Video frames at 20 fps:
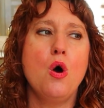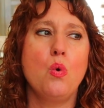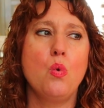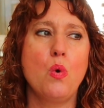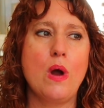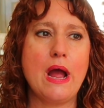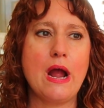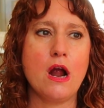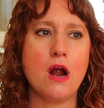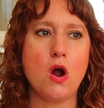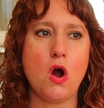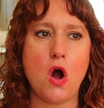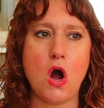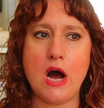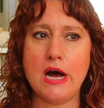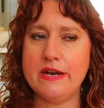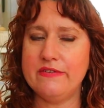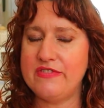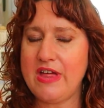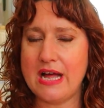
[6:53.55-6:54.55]
where
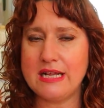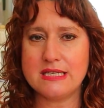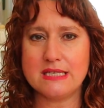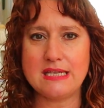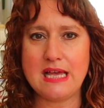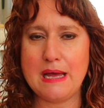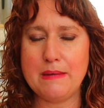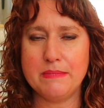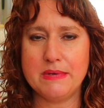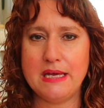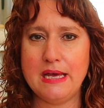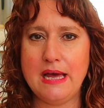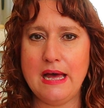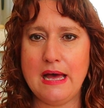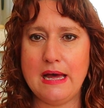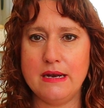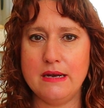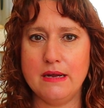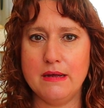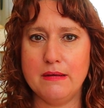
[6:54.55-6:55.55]
out of that same
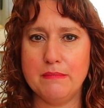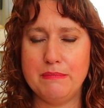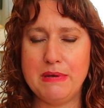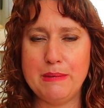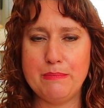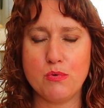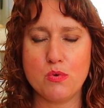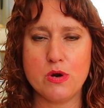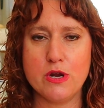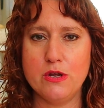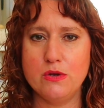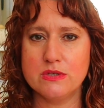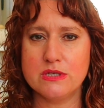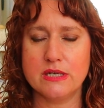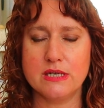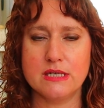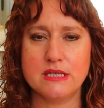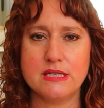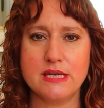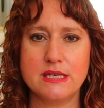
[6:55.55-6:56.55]
kit, people were
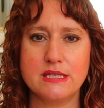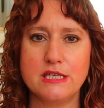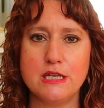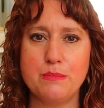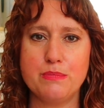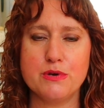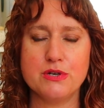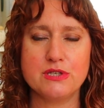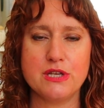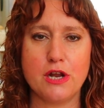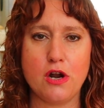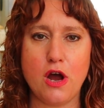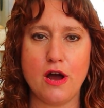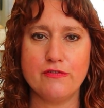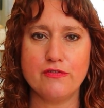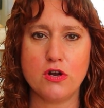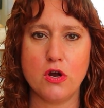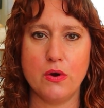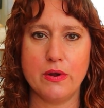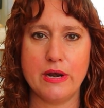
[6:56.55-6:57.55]
using a 60%
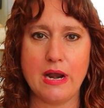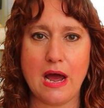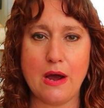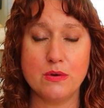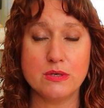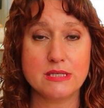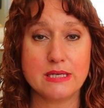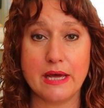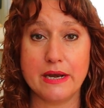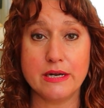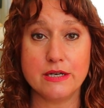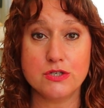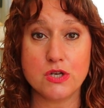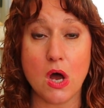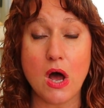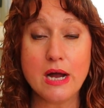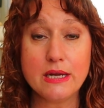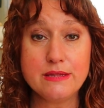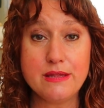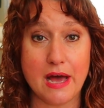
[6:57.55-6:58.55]
off code and I was getting
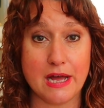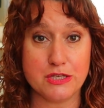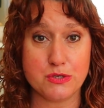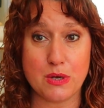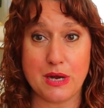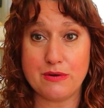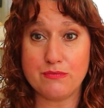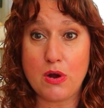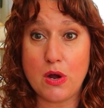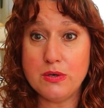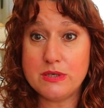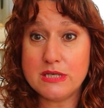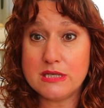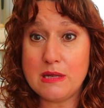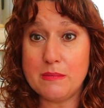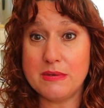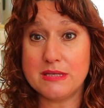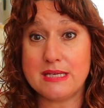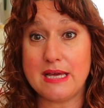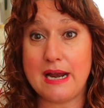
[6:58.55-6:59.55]
docked that. So I wrote to
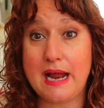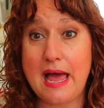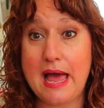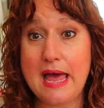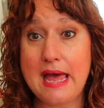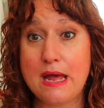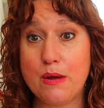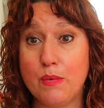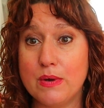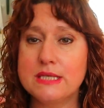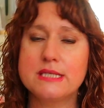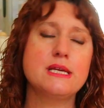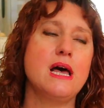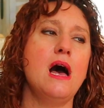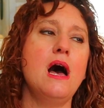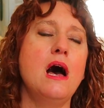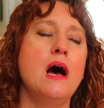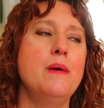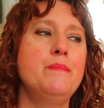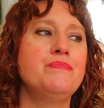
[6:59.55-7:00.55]
them and said, hey, what's
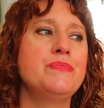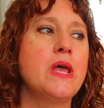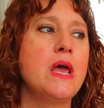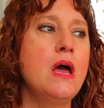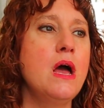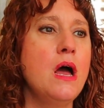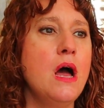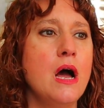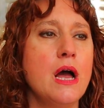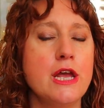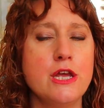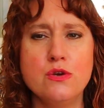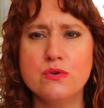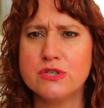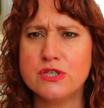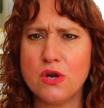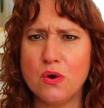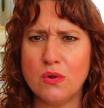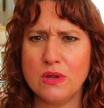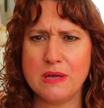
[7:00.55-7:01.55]
up? It
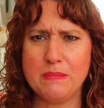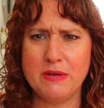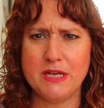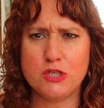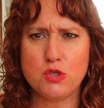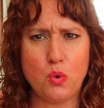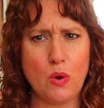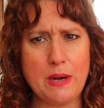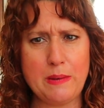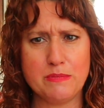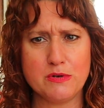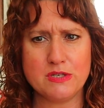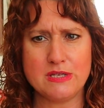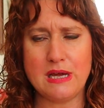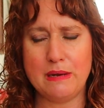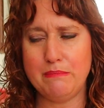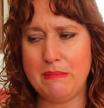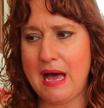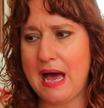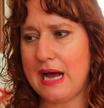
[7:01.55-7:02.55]
used to only be
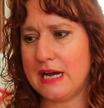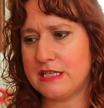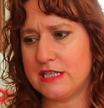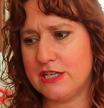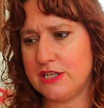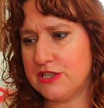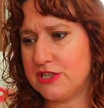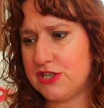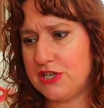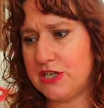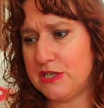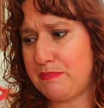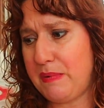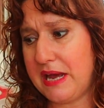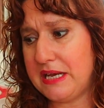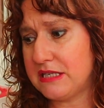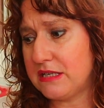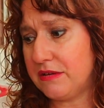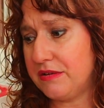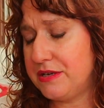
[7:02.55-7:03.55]
20% max. And she
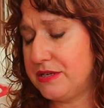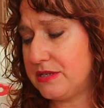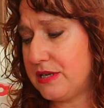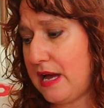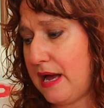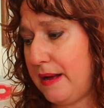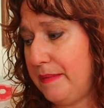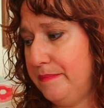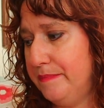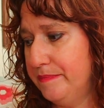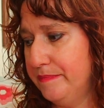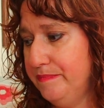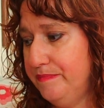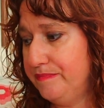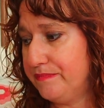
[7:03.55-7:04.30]
basically said,